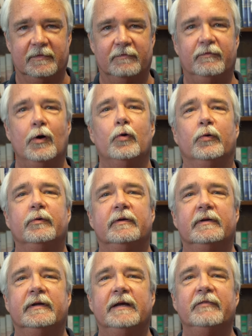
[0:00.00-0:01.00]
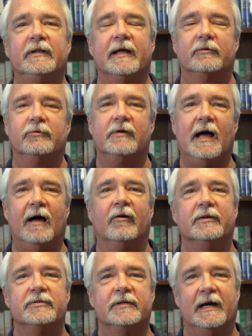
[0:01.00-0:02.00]
vote in the Electoral
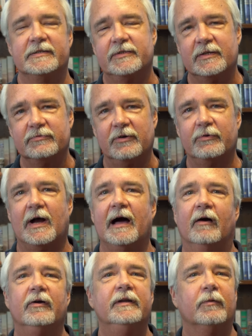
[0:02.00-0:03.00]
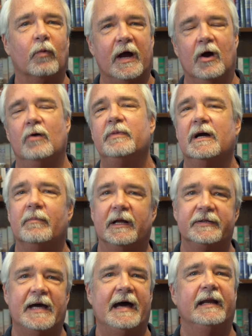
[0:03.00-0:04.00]
College, as does Rhode Island and Wyoming and
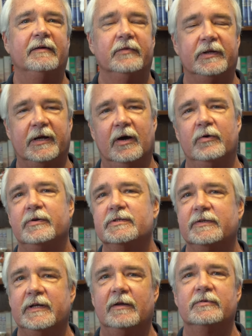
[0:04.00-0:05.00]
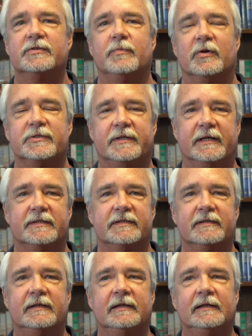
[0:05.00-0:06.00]
Montana and the Dakotas and the other small states.